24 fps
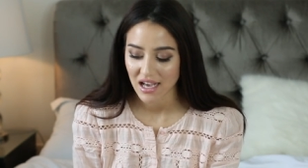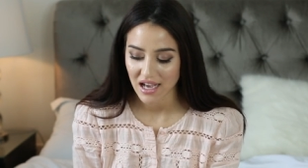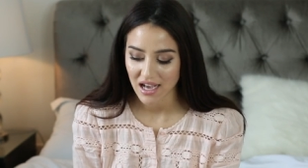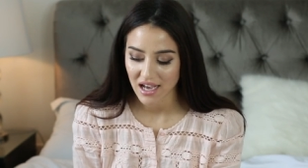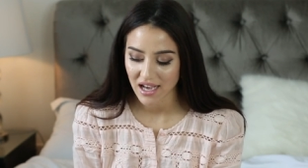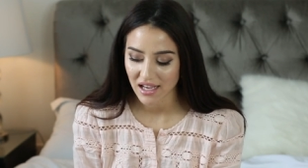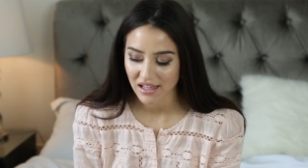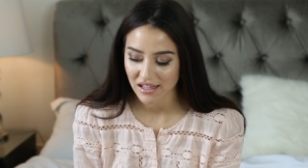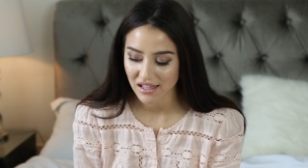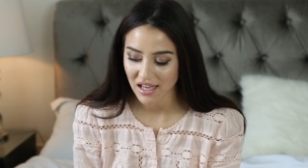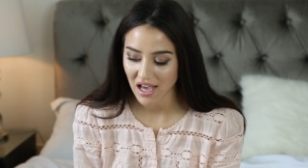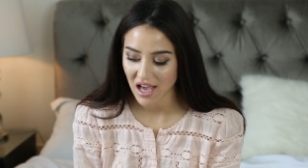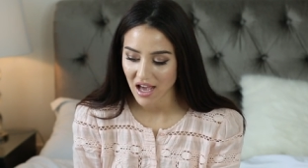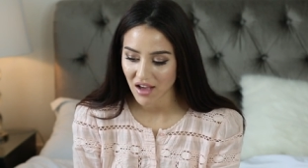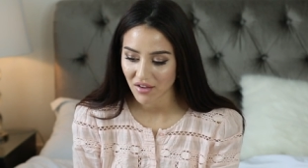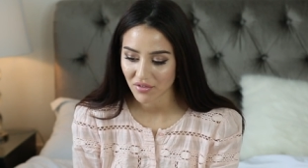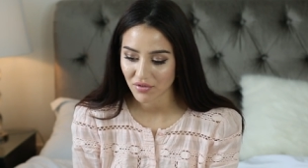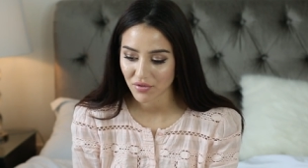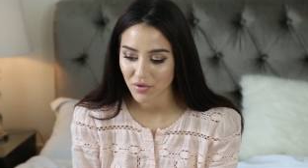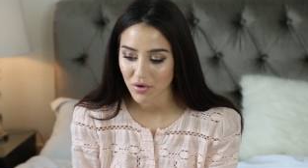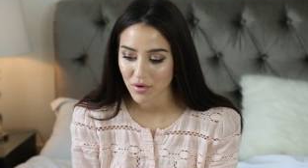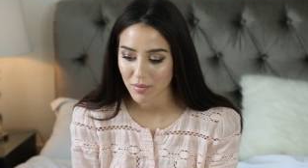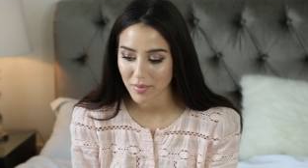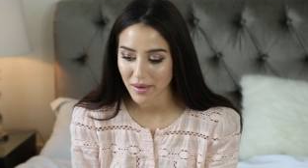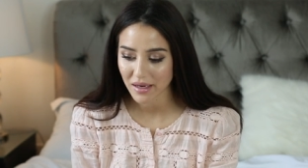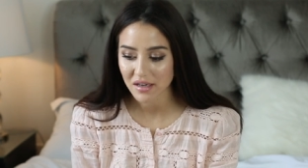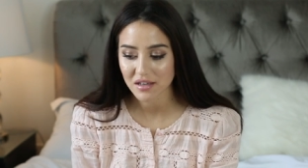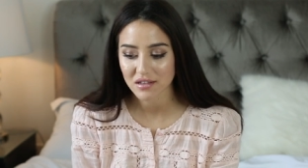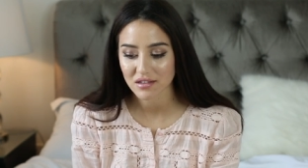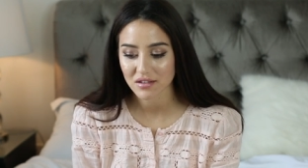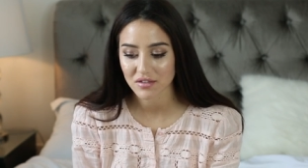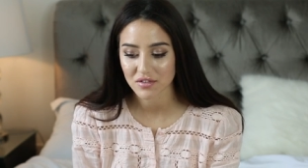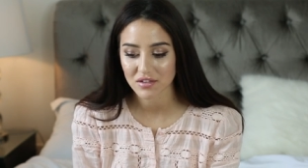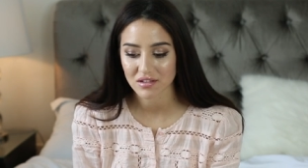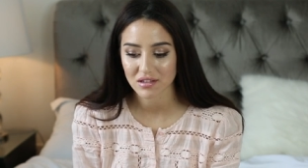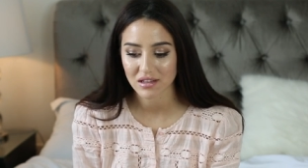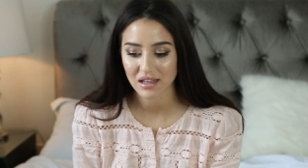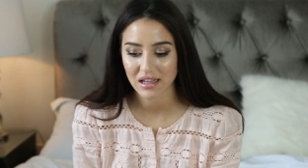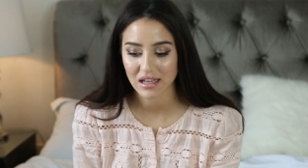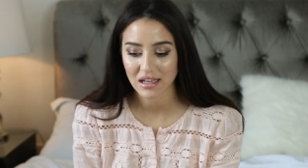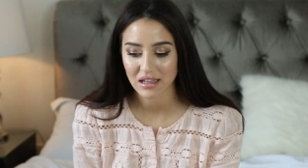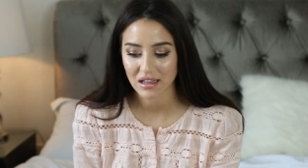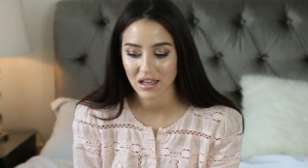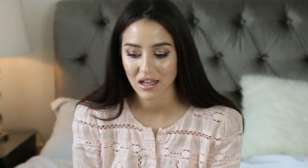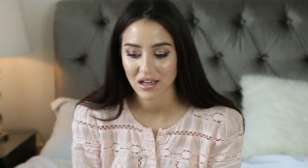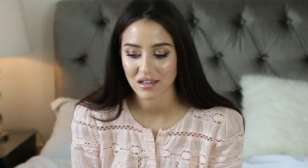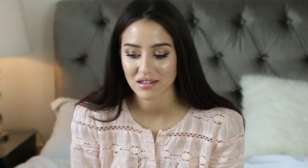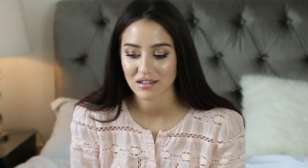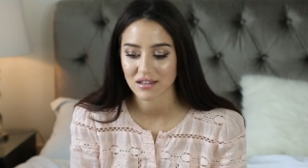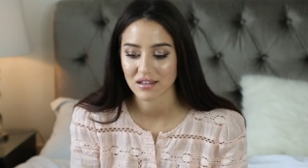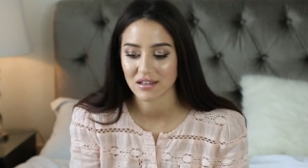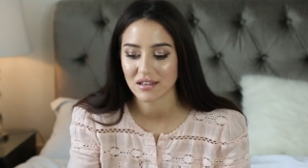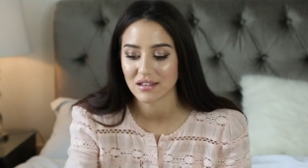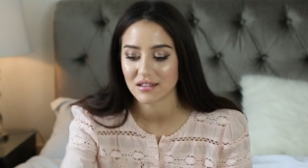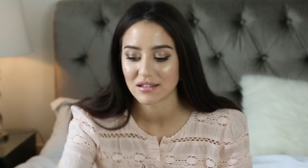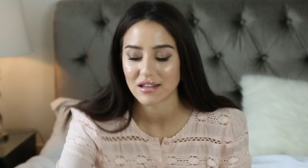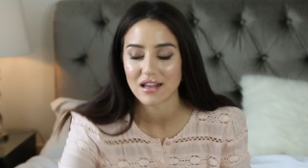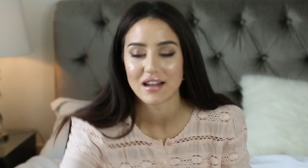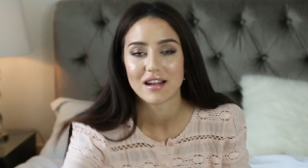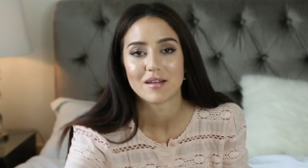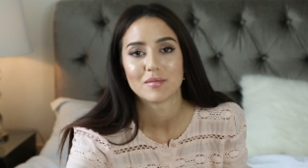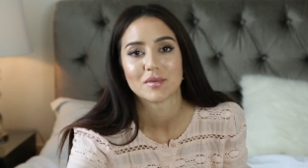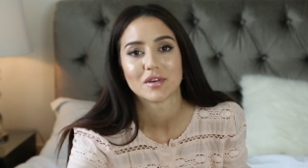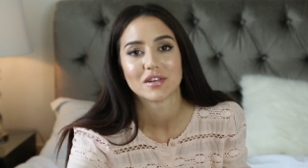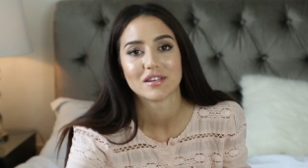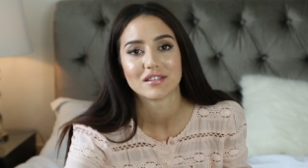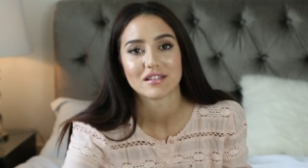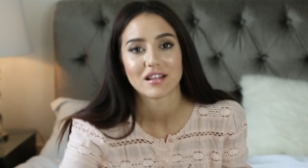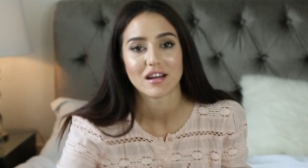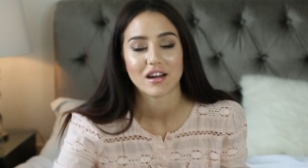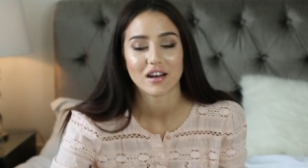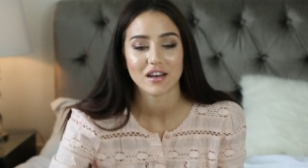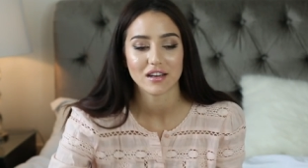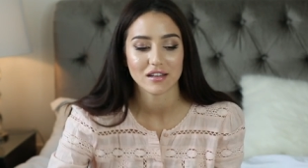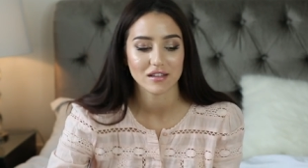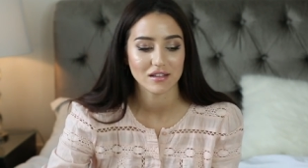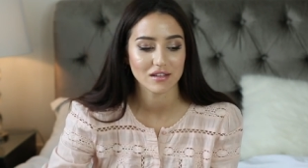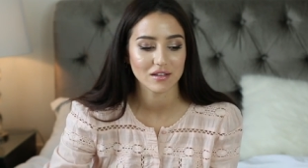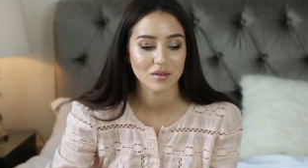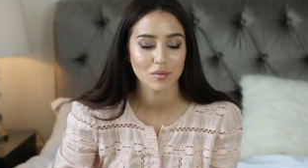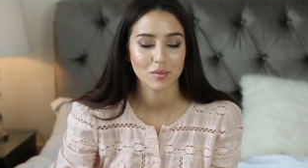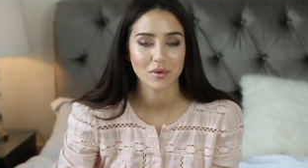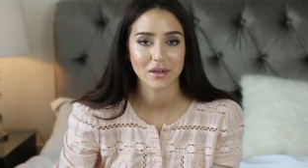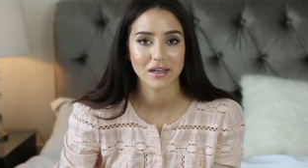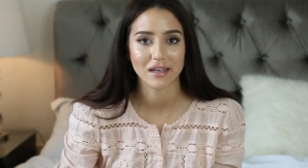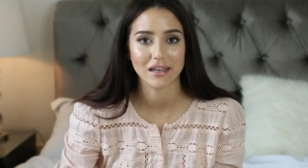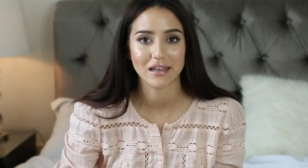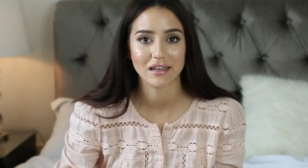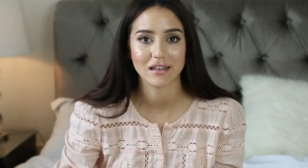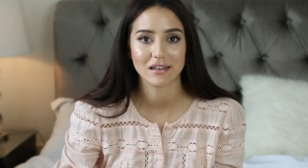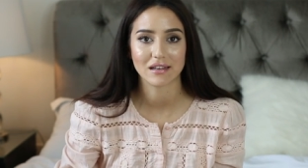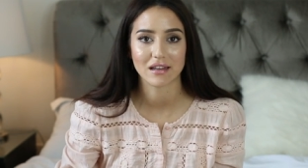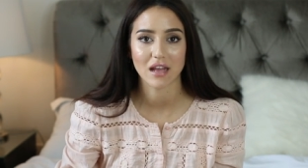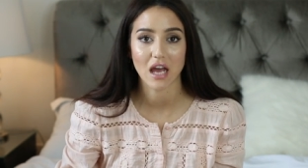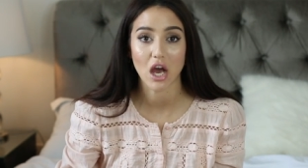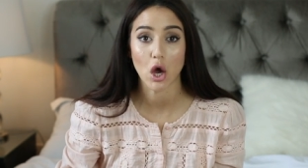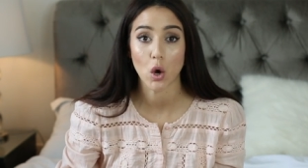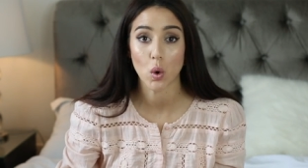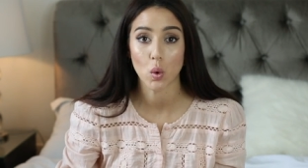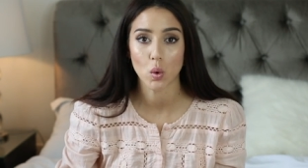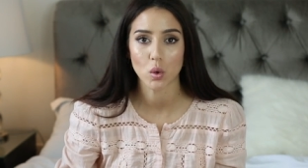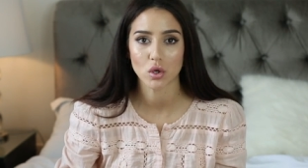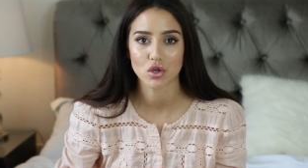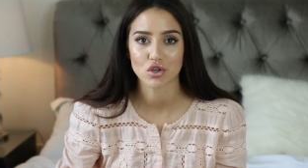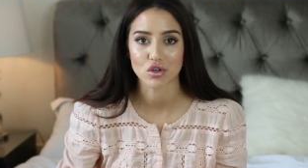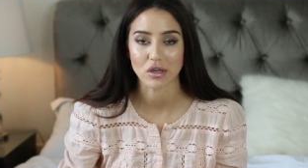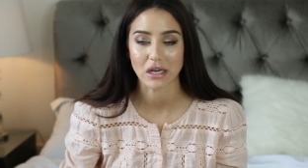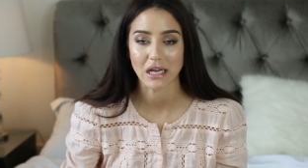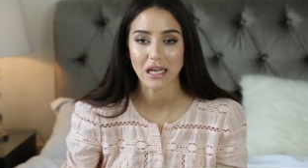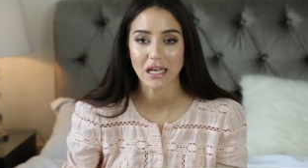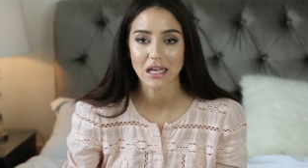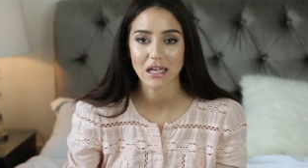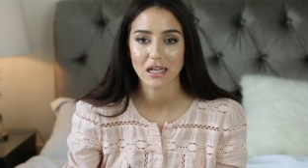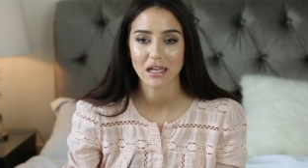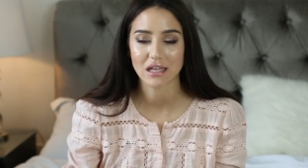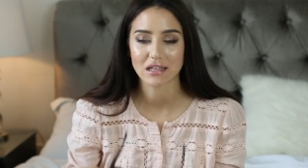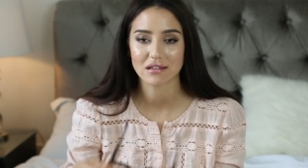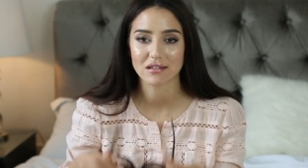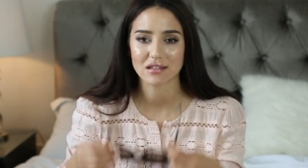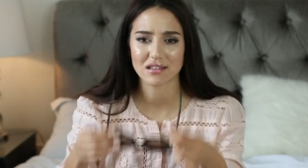I have four pairs of Celine glasses and I'm gonna start with Audrey.